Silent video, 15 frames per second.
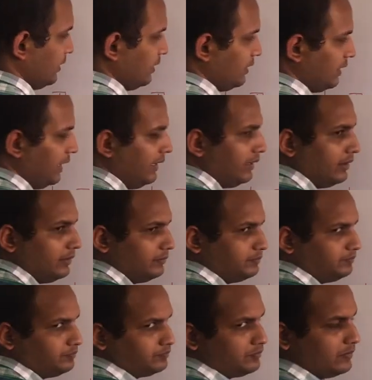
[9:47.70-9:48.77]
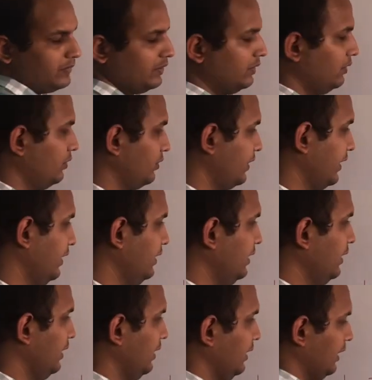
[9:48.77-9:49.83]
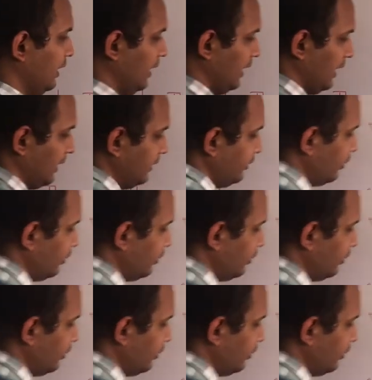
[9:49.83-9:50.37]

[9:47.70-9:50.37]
Right? Okay. And you